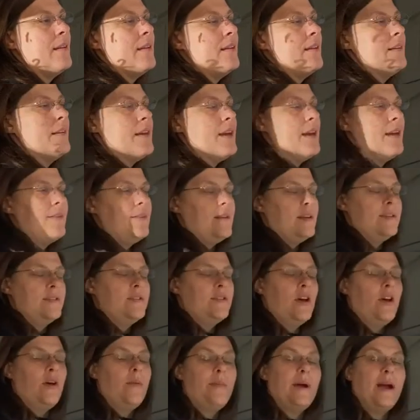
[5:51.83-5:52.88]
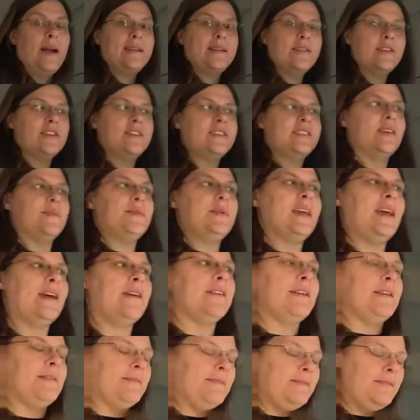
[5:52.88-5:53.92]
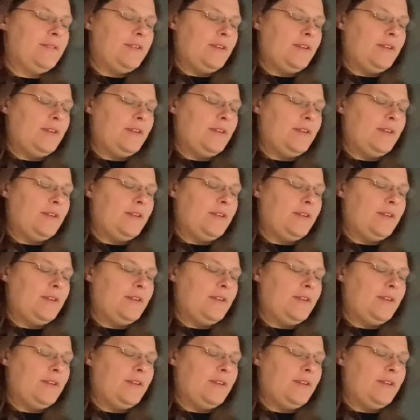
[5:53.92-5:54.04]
Okay, so back to our skip counting.